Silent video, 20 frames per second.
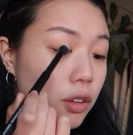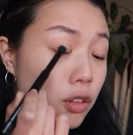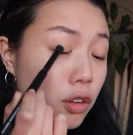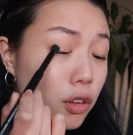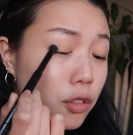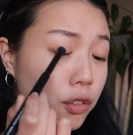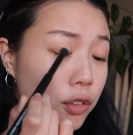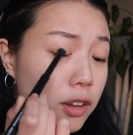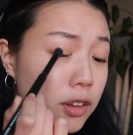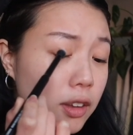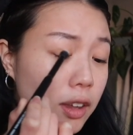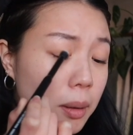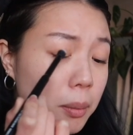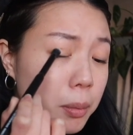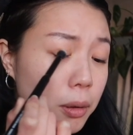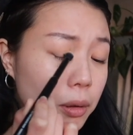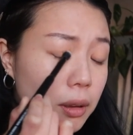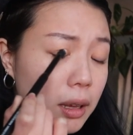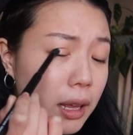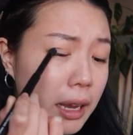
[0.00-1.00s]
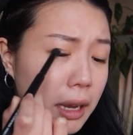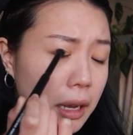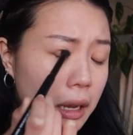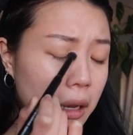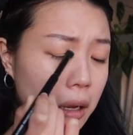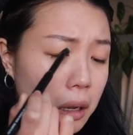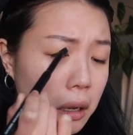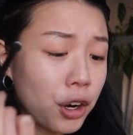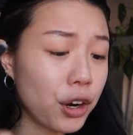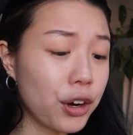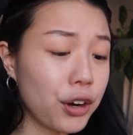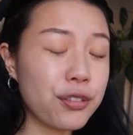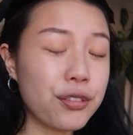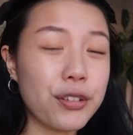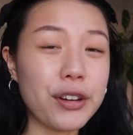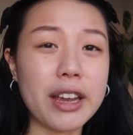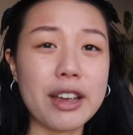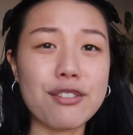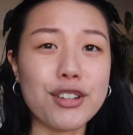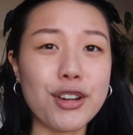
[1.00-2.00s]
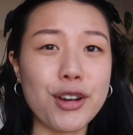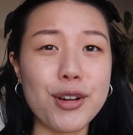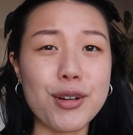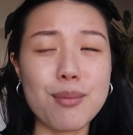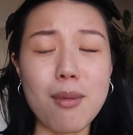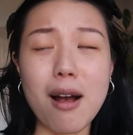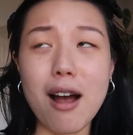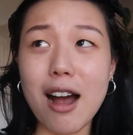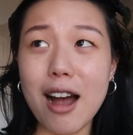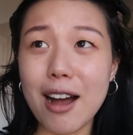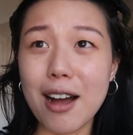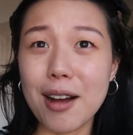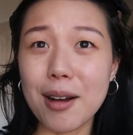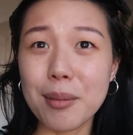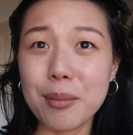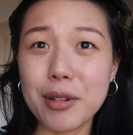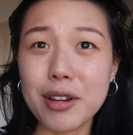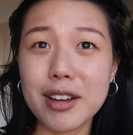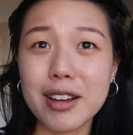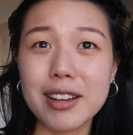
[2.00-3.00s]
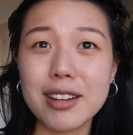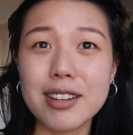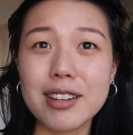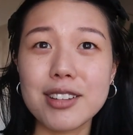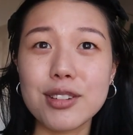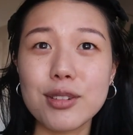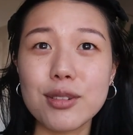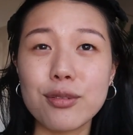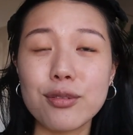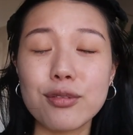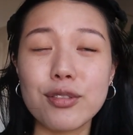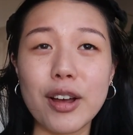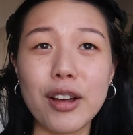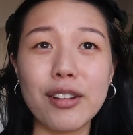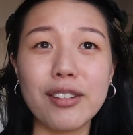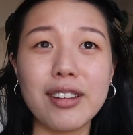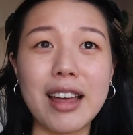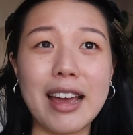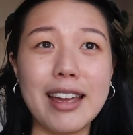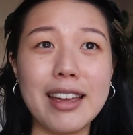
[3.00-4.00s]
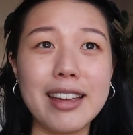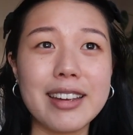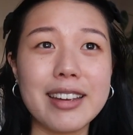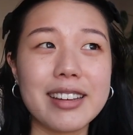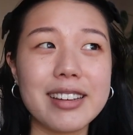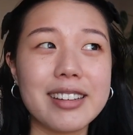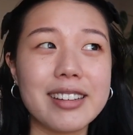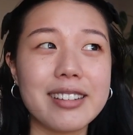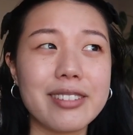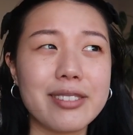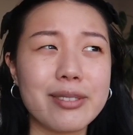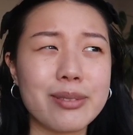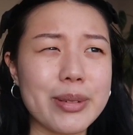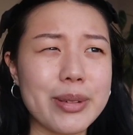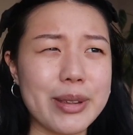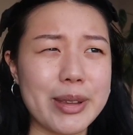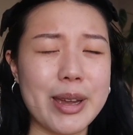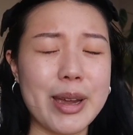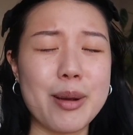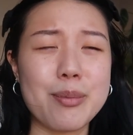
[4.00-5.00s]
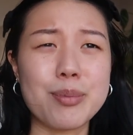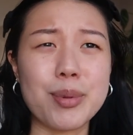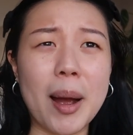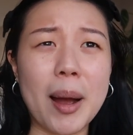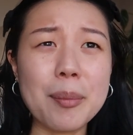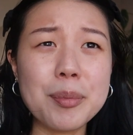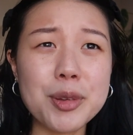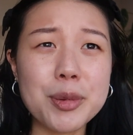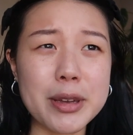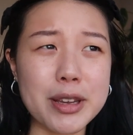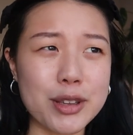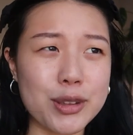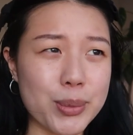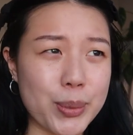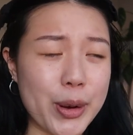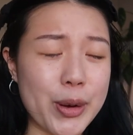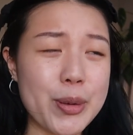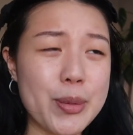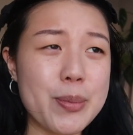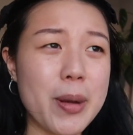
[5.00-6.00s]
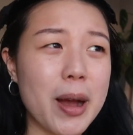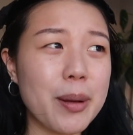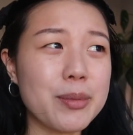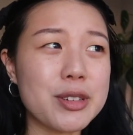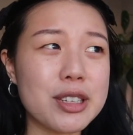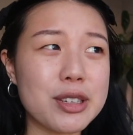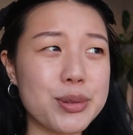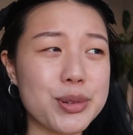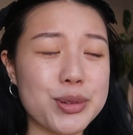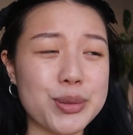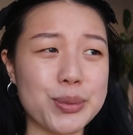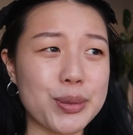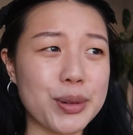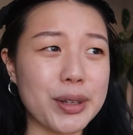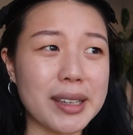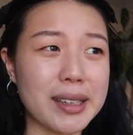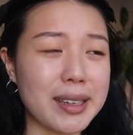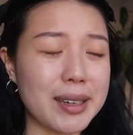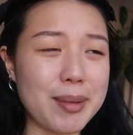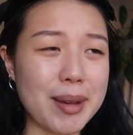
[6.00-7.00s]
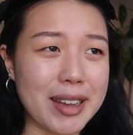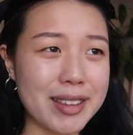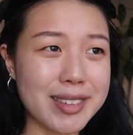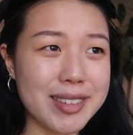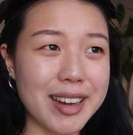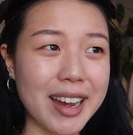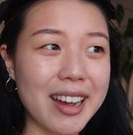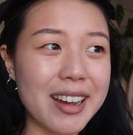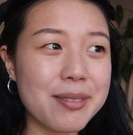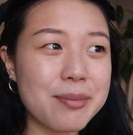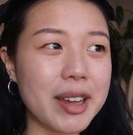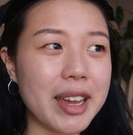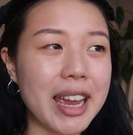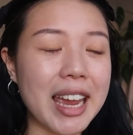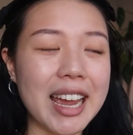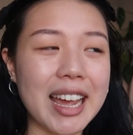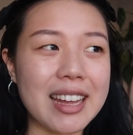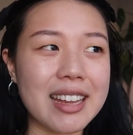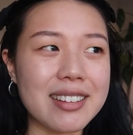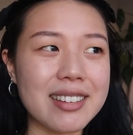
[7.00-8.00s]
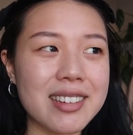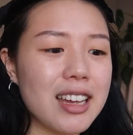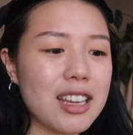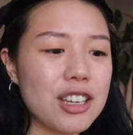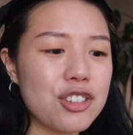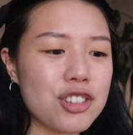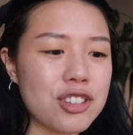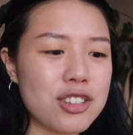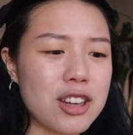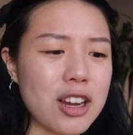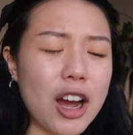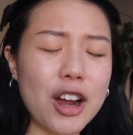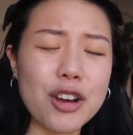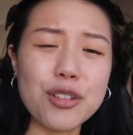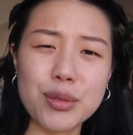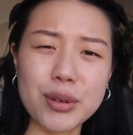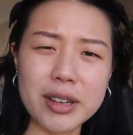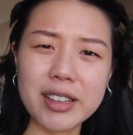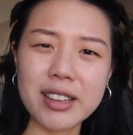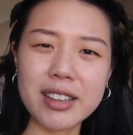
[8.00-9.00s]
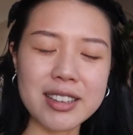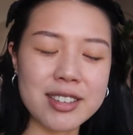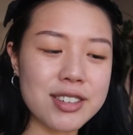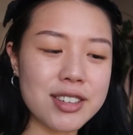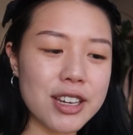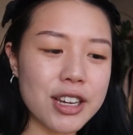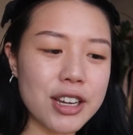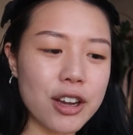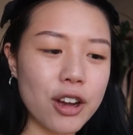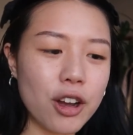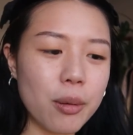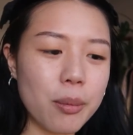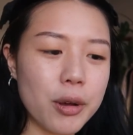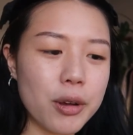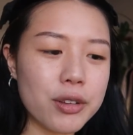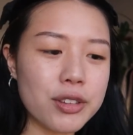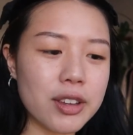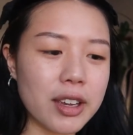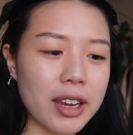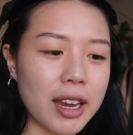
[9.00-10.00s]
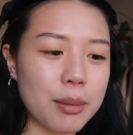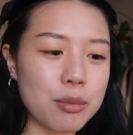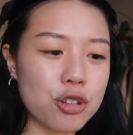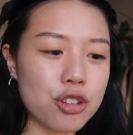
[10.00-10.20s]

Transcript: So for example, like her forgiving her mom felt like really abrupt because what her mom did was really messed up and just unrealistic almost. Like I'm